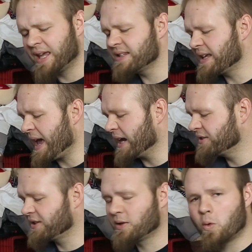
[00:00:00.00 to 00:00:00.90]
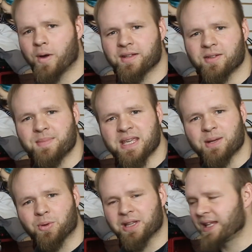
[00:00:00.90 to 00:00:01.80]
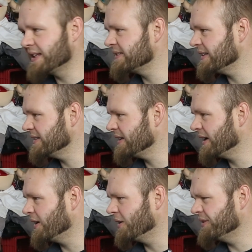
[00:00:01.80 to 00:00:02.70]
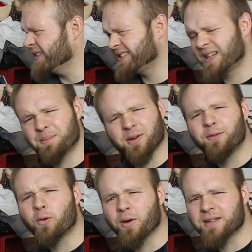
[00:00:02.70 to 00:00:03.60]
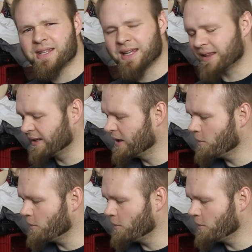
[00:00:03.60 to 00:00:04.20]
isn't actually going to be released until December 14th,